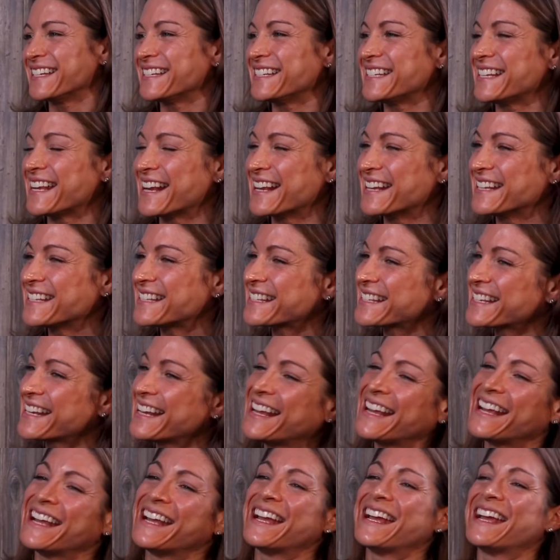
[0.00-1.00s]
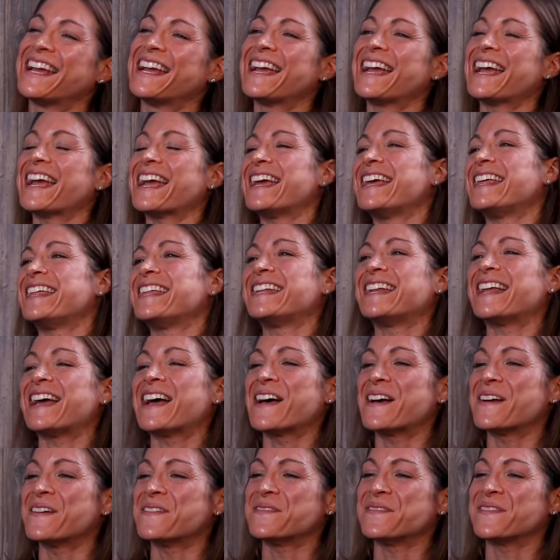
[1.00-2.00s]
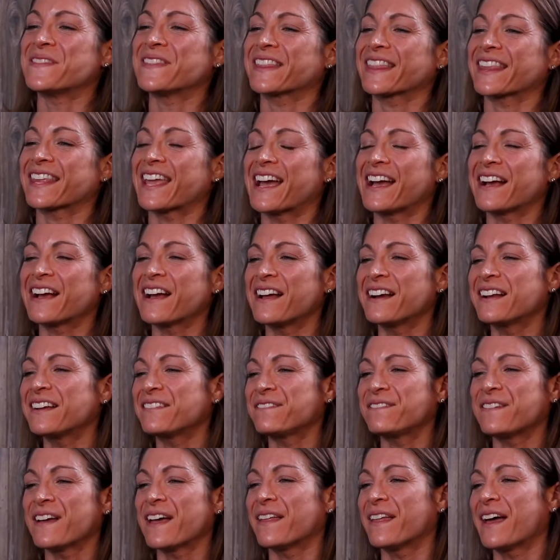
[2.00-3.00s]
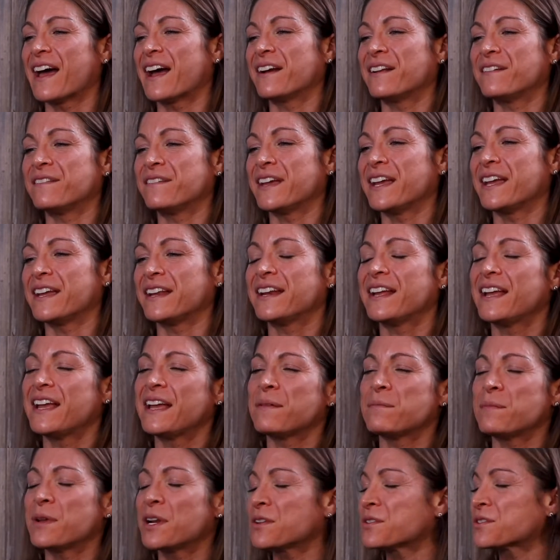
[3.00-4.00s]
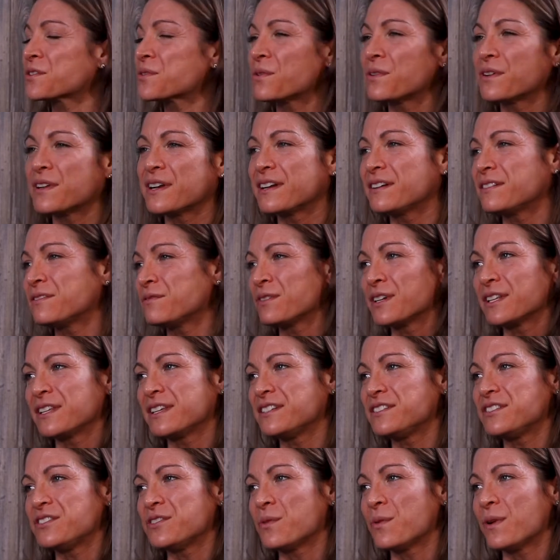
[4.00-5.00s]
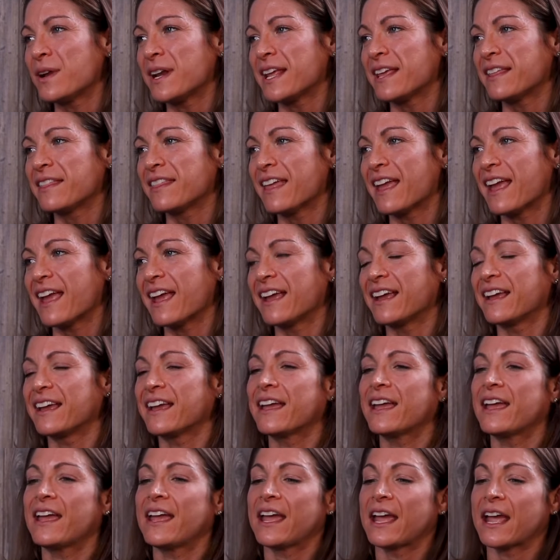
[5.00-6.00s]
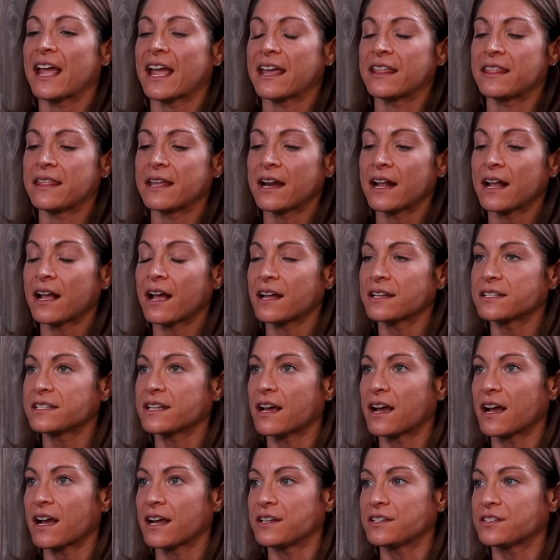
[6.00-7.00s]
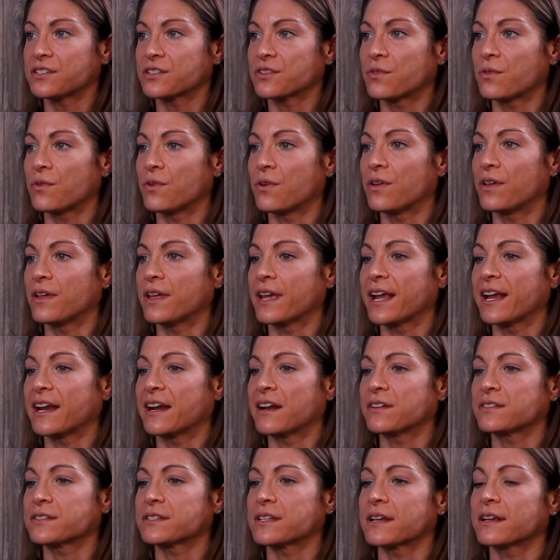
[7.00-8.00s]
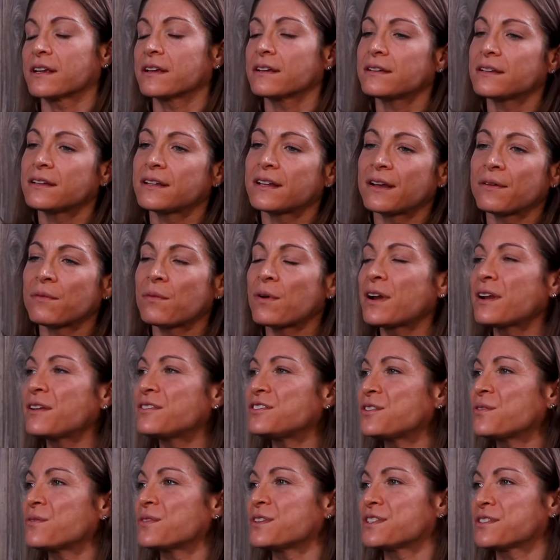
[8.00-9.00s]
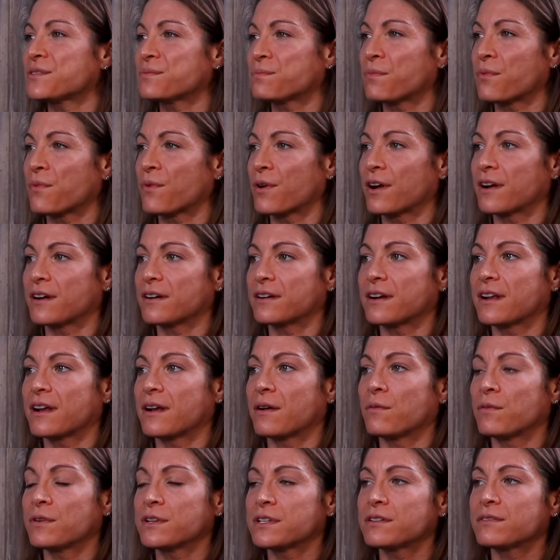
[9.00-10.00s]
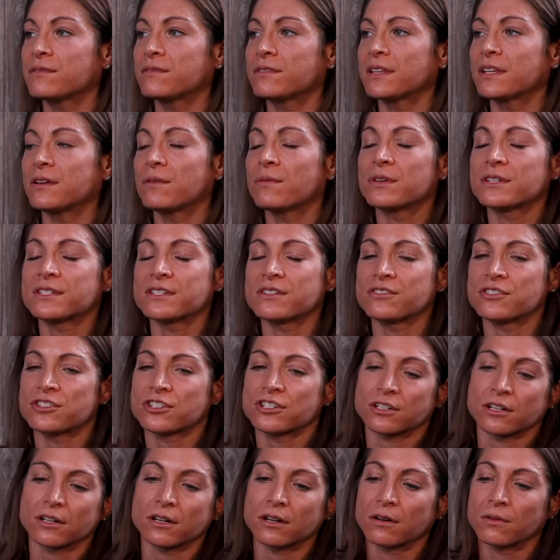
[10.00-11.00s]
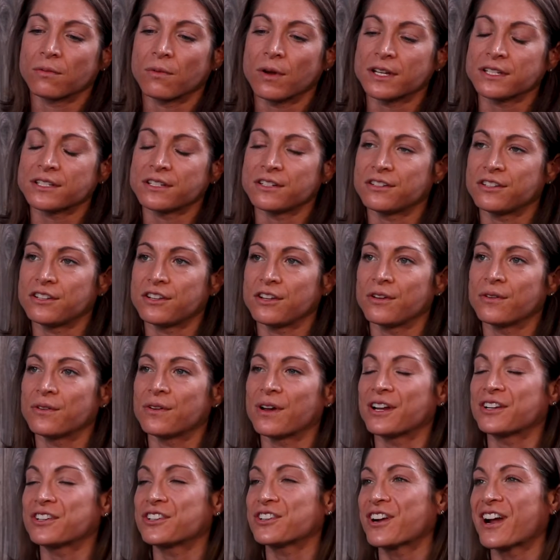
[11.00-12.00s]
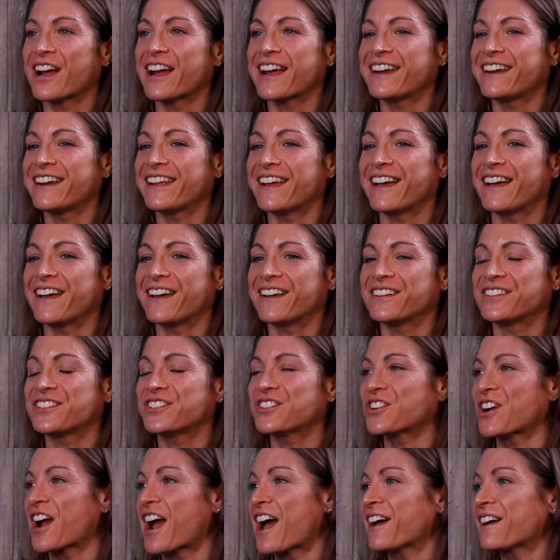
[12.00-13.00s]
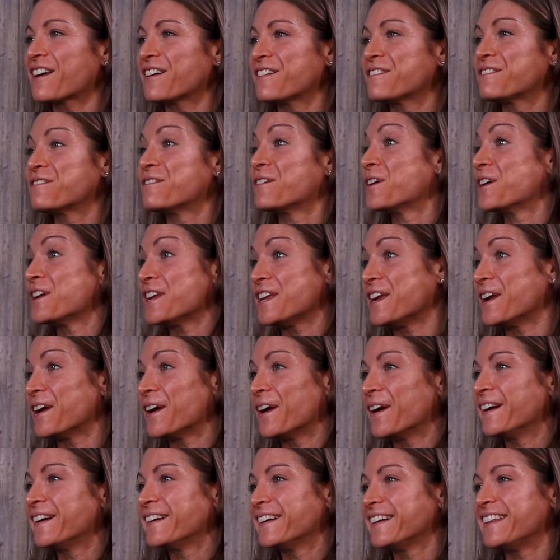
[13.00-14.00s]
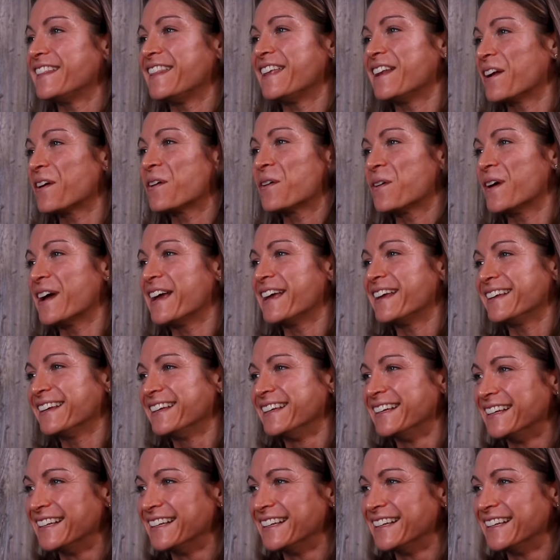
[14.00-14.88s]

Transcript: did dance, and I kind of fell out of it. Middle school, I didn't really do anything. And then I got to high school, and I was like, oh, I want to do a sport. I wasn't sure what to do. I tried track for a year, and then I quit